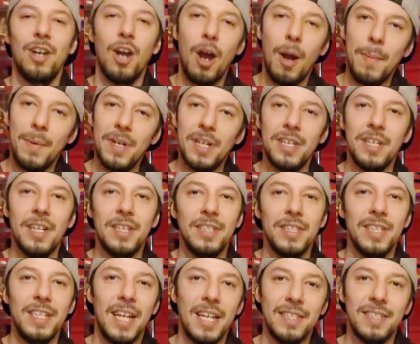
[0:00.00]
Comedy
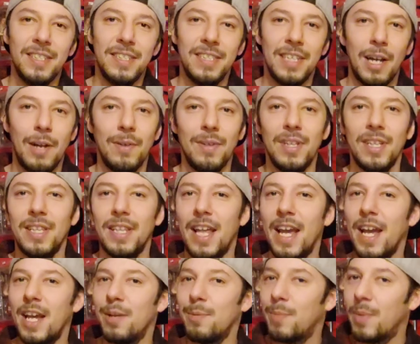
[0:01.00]
doesn't necessarily
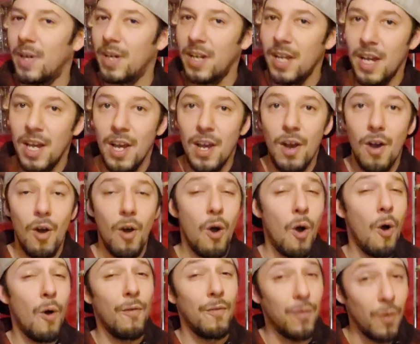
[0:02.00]
land, but
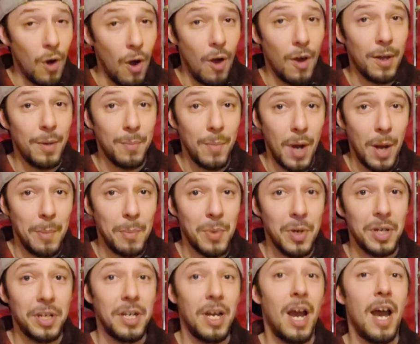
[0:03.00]
overall in my
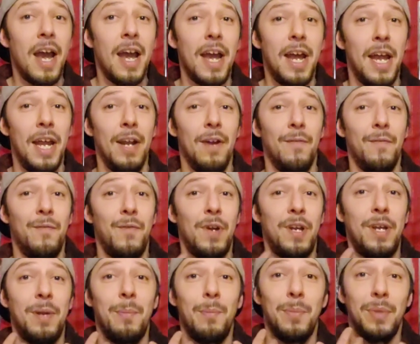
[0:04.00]
book, I had a
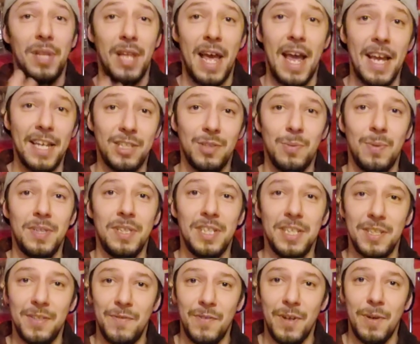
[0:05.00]
freaking blast with
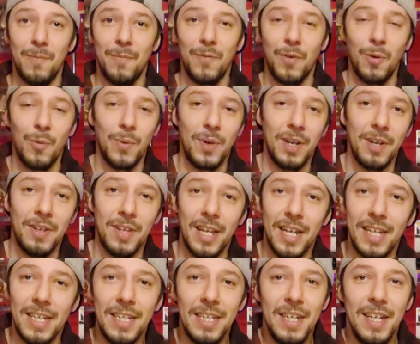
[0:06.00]
this film for real.
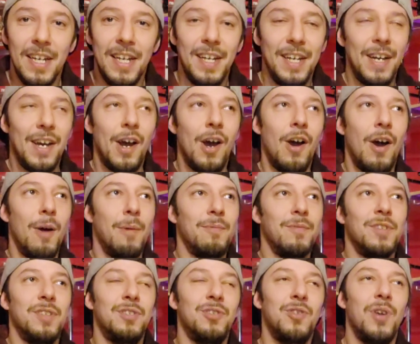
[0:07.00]
Like, I'm
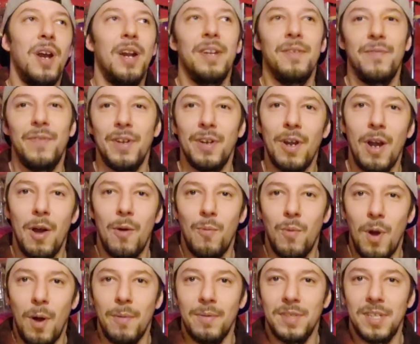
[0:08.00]
um, just trying to figure out
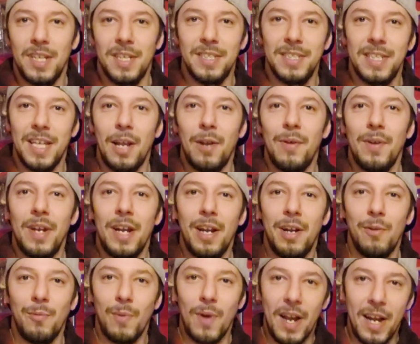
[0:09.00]
where I was going to settle in
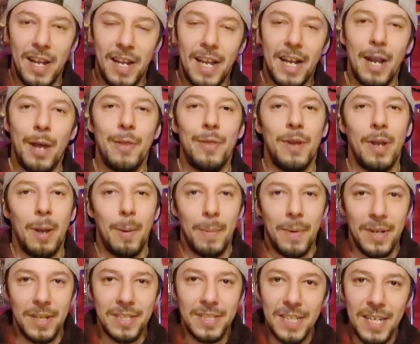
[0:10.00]
at a rating, and I think I'm
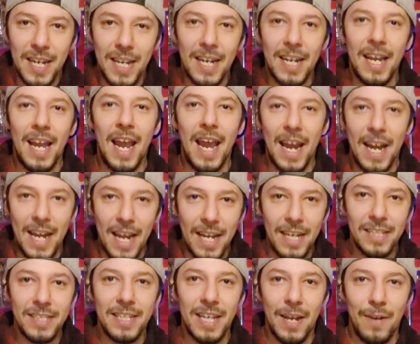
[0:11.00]
going to sit at an 8
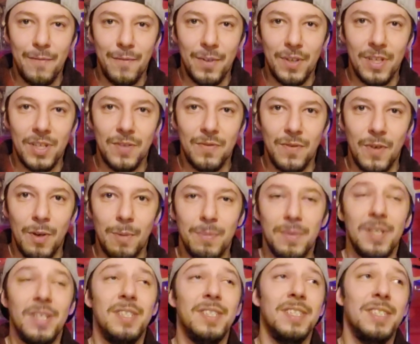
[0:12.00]
out of 10 for this
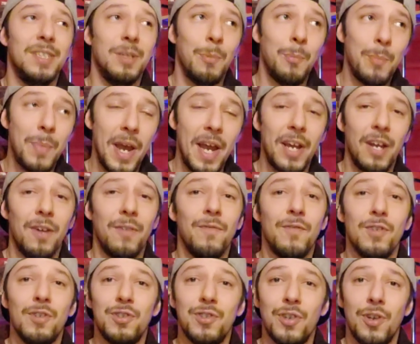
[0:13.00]
film. This is a banger
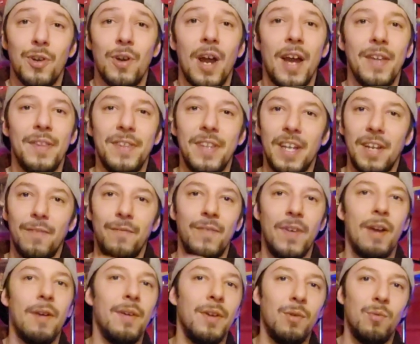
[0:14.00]
for sure. I think
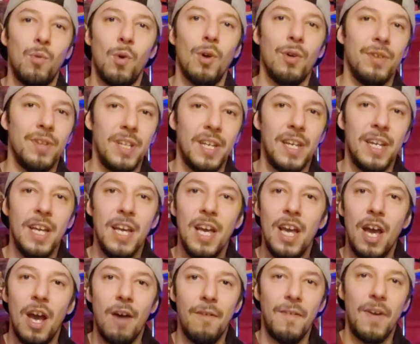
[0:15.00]
very worthy
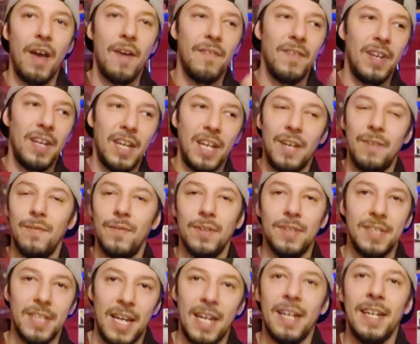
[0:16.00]
of having
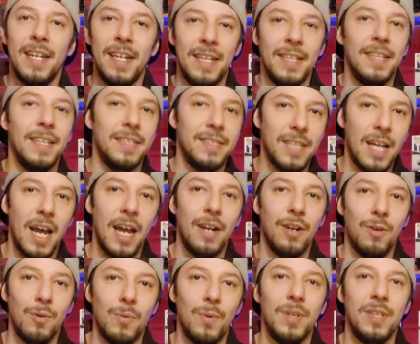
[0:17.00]
Evil Dead in the
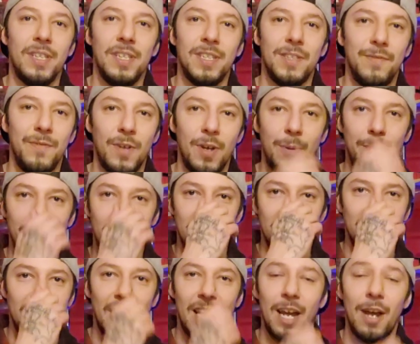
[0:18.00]
title with this film
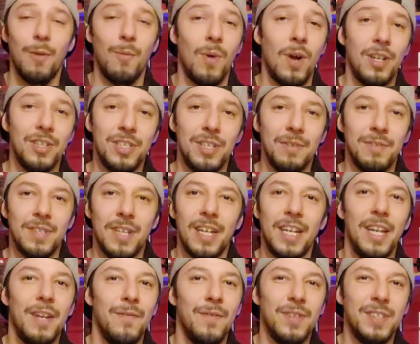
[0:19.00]
because yeah, I watched those
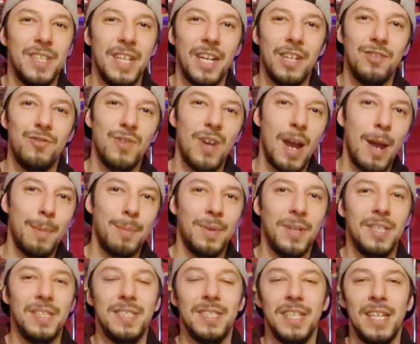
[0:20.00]
like Evil Dead Trap.
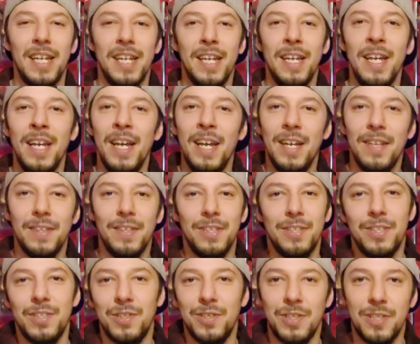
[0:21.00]
Let's see.
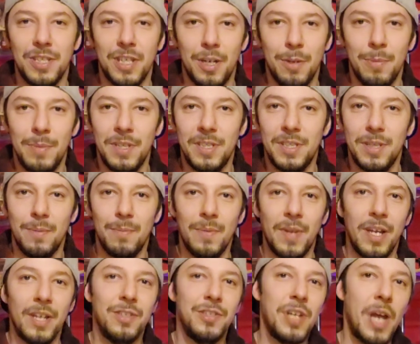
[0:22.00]
This is just going to be some
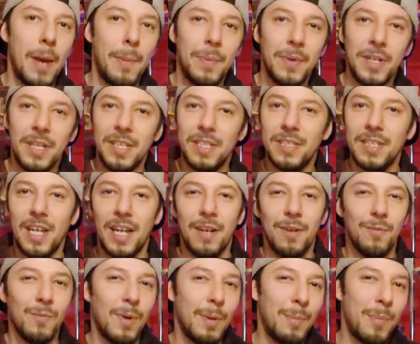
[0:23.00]
like Japanese kind
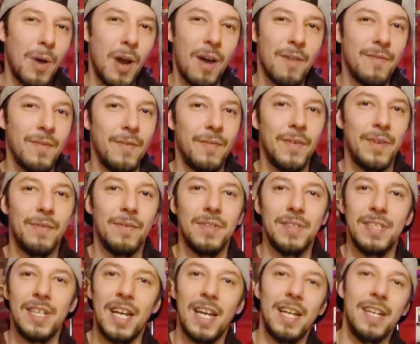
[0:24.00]
of ripoff of Evil
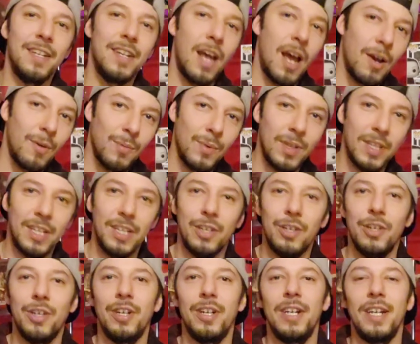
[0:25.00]
Dead. Not really
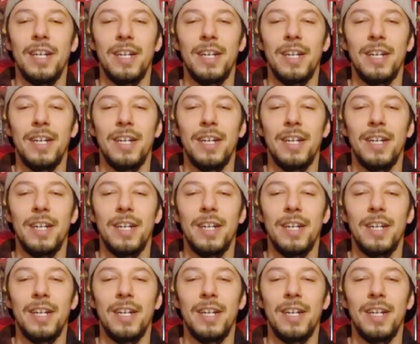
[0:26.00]
good.